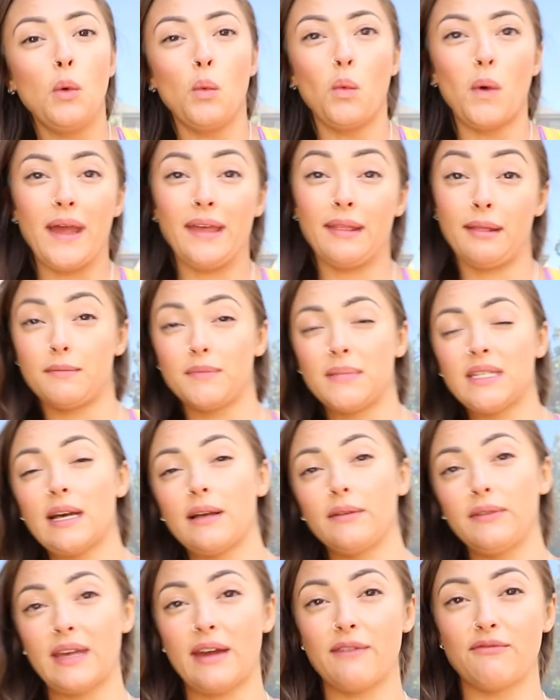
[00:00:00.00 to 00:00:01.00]
weighing
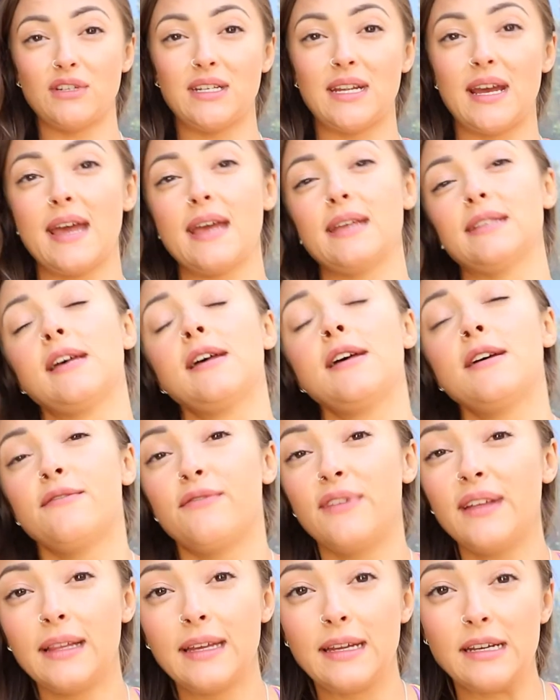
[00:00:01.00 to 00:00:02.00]
themselves every day,
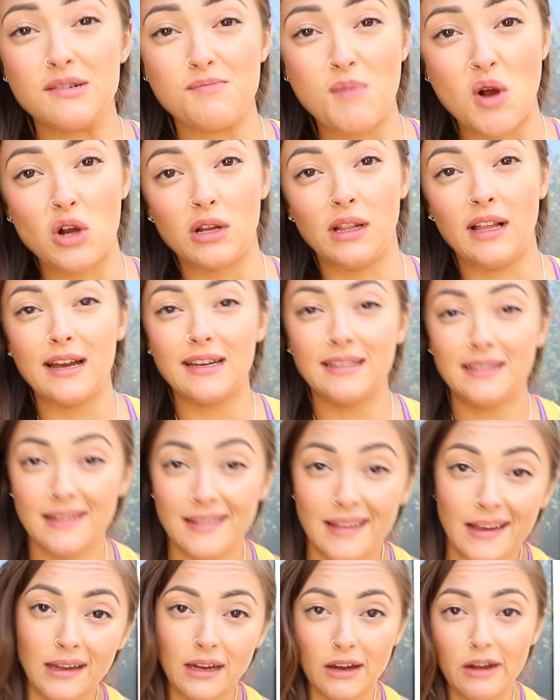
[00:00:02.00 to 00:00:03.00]
feeling demoralized, and then